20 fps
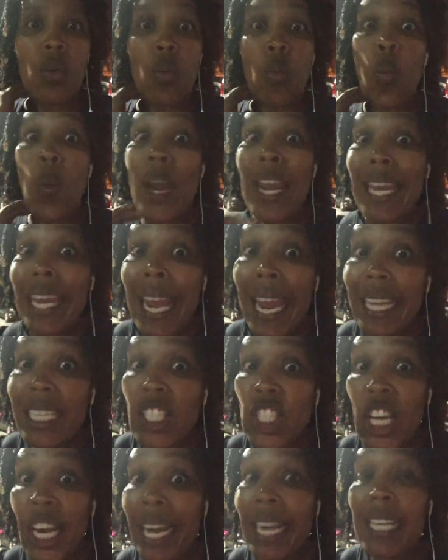We can't
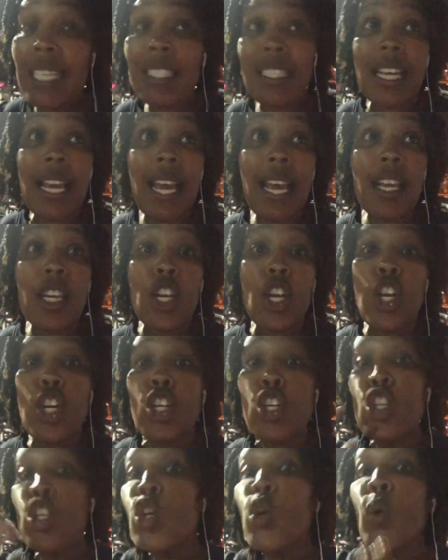change that.
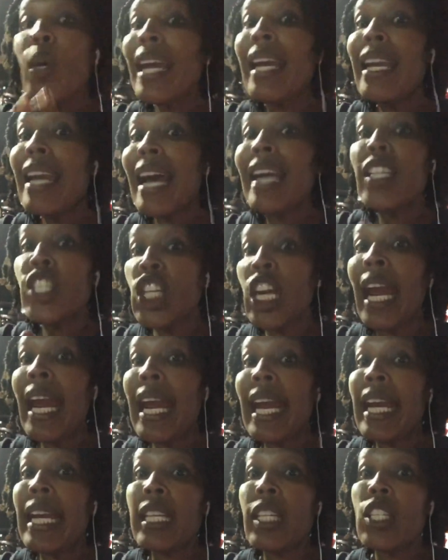You cannot
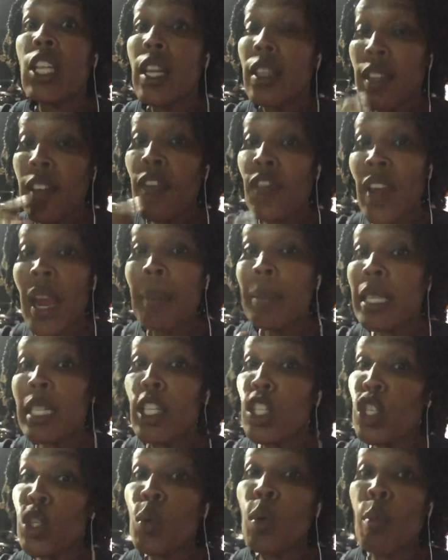change the family
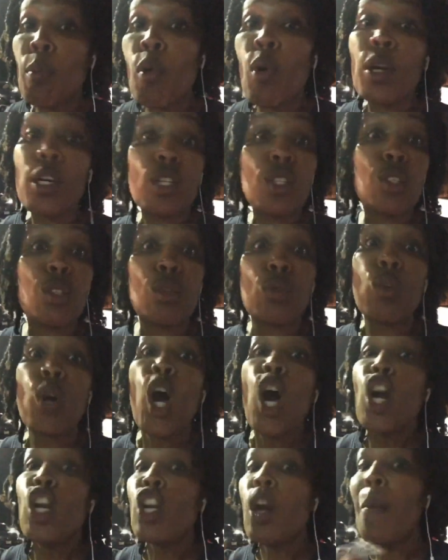that you were born into.
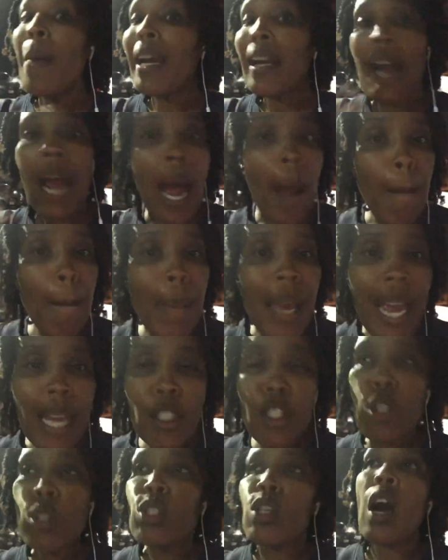No matter how
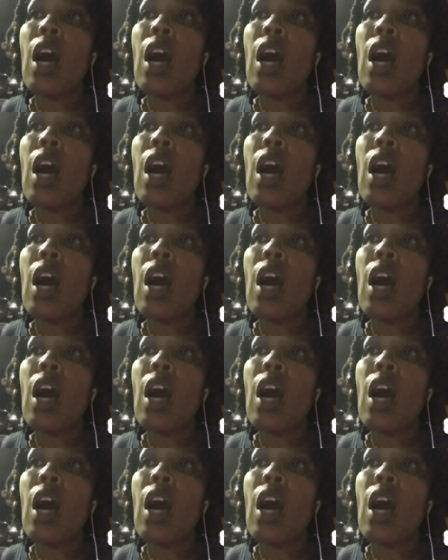bad you talk